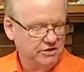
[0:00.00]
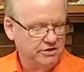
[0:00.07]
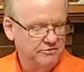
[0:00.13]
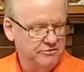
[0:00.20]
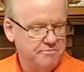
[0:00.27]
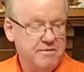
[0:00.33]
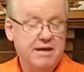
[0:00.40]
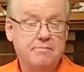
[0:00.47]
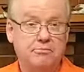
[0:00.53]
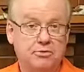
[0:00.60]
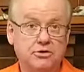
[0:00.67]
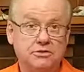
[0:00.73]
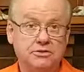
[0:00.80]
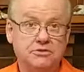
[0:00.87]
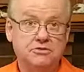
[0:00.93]
in
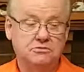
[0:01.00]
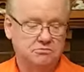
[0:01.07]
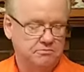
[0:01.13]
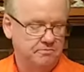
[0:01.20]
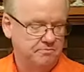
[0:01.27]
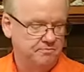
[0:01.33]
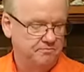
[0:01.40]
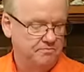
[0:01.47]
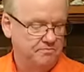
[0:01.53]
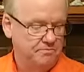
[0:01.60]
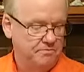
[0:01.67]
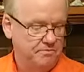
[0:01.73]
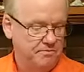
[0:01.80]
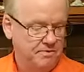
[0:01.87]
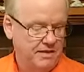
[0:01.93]
remembrance,
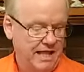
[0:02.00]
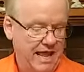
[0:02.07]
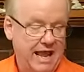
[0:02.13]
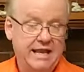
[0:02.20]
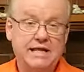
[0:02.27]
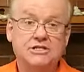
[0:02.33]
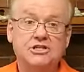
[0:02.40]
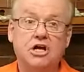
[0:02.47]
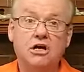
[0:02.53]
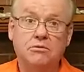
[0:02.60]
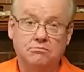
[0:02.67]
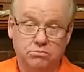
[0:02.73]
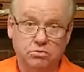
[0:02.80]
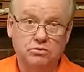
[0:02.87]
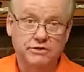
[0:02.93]
and is
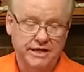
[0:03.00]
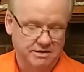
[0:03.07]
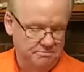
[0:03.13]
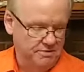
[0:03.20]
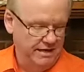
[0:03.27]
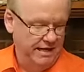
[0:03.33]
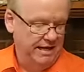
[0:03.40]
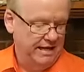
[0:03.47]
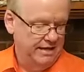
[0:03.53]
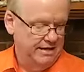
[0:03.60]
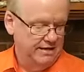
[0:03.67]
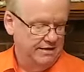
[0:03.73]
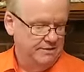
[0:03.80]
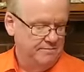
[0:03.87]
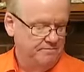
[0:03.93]
humbled in me.
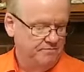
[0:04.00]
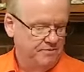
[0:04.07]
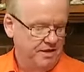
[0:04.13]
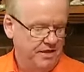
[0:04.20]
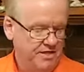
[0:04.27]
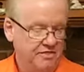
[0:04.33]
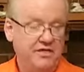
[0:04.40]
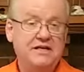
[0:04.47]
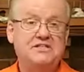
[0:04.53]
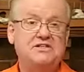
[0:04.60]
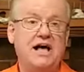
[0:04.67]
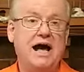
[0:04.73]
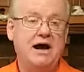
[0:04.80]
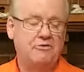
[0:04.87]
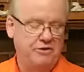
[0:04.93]
This
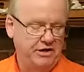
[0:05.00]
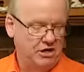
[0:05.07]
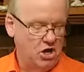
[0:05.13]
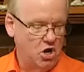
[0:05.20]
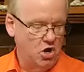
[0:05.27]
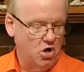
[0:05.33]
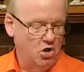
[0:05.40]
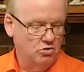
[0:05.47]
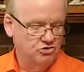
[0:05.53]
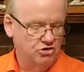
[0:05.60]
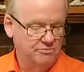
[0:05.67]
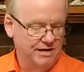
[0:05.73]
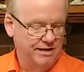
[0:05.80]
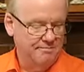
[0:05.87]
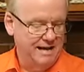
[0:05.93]
I recall to
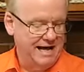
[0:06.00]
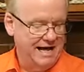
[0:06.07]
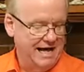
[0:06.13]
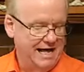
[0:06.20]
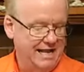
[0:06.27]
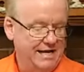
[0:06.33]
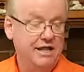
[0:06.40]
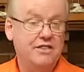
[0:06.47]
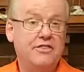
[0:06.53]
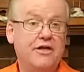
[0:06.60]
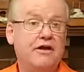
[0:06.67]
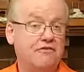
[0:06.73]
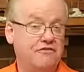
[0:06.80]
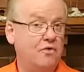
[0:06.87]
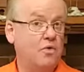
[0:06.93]
my mind,
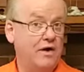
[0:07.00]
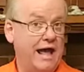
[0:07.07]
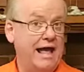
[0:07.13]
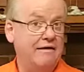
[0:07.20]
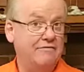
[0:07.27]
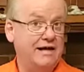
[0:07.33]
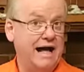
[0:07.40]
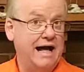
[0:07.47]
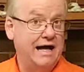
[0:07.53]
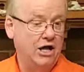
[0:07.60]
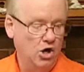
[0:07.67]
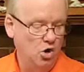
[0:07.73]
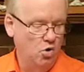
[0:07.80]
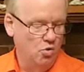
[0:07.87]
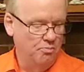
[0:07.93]
therefore have I
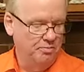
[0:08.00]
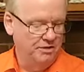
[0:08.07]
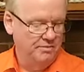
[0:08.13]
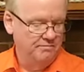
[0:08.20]
hope.